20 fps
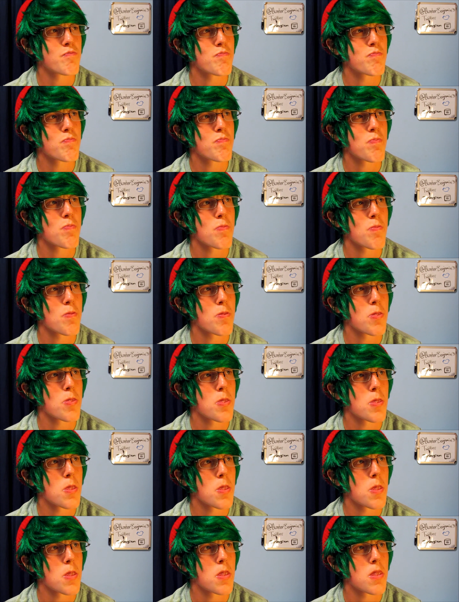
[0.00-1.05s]

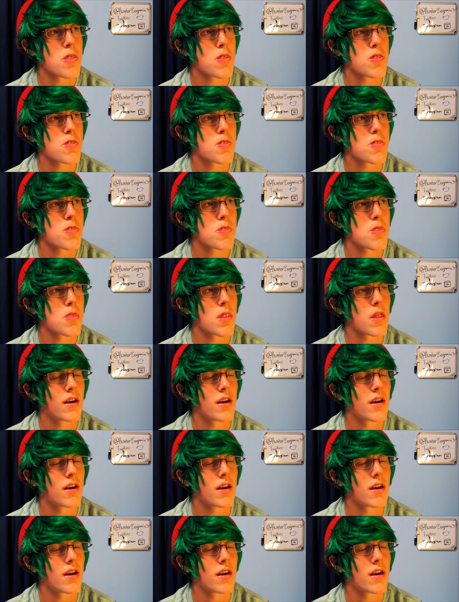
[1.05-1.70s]
[no speech]